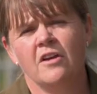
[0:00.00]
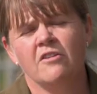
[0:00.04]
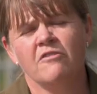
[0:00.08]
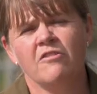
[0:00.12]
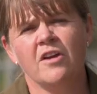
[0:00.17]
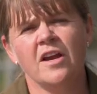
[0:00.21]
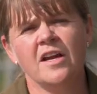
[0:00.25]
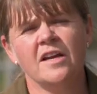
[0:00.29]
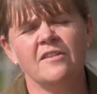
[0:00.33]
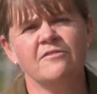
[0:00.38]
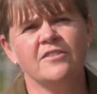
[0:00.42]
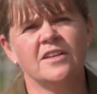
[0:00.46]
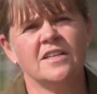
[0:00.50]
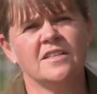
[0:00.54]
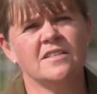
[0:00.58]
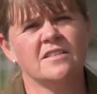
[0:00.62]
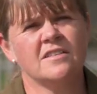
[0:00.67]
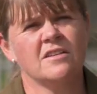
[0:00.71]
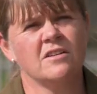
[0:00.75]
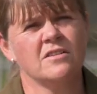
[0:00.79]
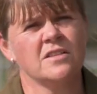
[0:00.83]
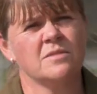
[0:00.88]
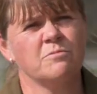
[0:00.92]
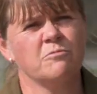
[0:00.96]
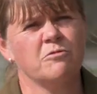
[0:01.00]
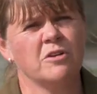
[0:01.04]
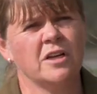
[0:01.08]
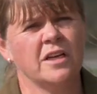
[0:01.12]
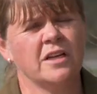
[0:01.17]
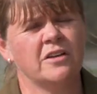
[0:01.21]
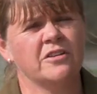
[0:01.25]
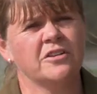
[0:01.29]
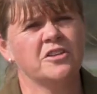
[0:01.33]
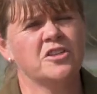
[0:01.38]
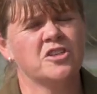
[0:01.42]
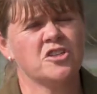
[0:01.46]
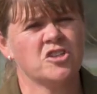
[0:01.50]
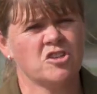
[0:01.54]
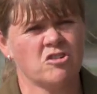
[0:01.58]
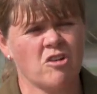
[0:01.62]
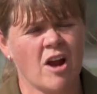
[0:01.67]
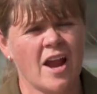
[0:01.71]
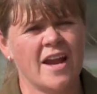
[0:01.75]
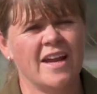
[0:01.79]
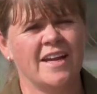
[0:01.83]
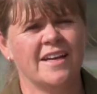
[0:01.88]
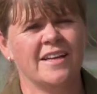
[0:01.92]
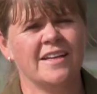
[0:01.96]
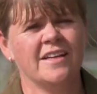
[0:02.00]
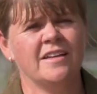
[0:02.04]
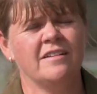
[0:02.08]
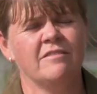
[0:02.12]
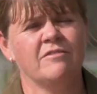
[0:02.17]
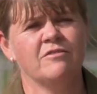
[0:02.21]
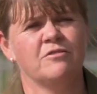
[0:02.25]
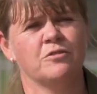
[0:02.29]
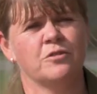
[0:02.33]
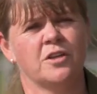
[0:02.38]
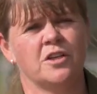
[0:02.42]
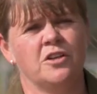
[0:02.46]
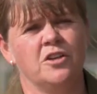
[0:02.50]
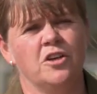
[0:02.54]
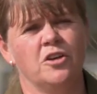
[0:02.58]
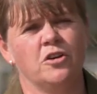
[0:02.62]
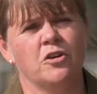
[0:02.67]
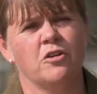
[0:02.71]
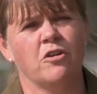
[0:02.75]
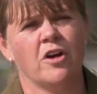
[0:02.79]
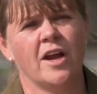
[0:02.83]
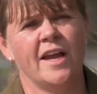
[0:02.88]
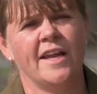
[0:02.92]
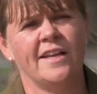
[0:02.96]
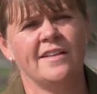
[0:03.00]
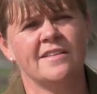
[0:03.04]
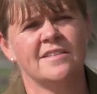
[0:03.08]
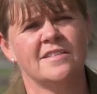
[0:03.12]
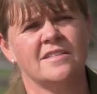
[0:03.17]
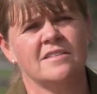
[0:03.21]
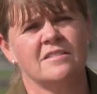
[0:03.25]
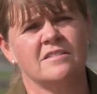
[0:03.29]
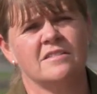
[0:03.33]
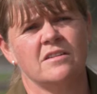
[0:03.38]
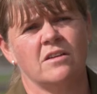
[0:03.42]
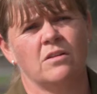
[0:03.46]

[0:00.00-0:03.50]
Franklin Vets has got some really good training for the new grads.